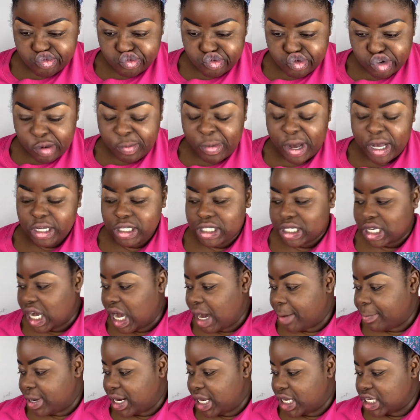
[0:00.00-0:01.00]
I might use a
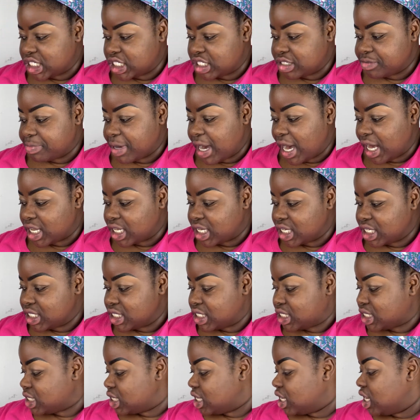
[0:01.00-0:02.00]
combination of
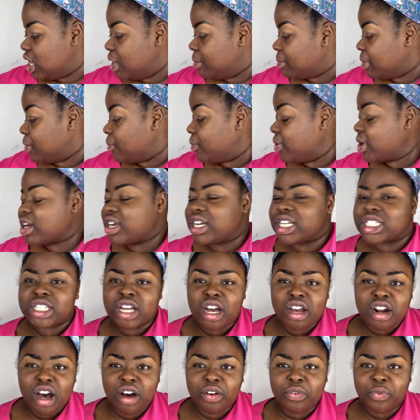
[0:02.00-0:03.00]
palettes. But we're gonna start
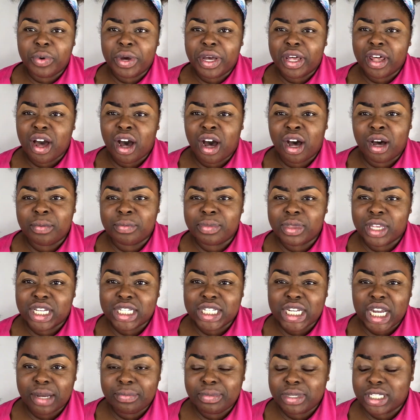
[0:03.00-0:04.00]
off with the
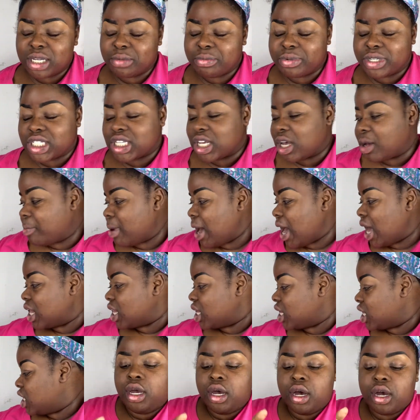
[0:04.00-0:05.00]
Take Me to Brazil
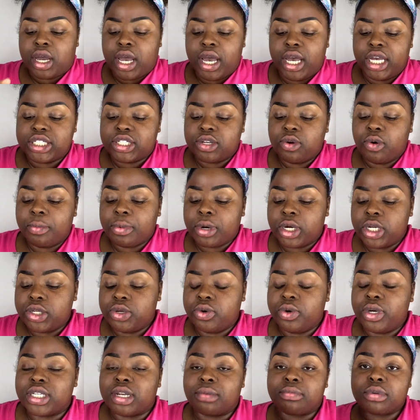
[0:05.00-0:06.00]
palette. Okay, so what I'm gonna do
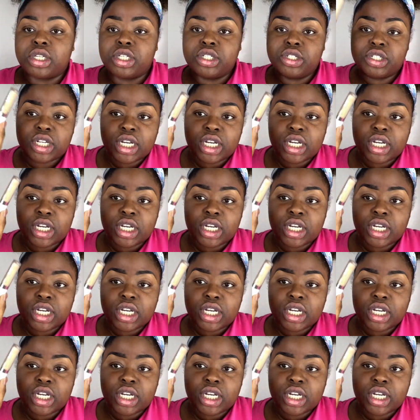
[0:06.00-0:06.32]
is I'm gonna use the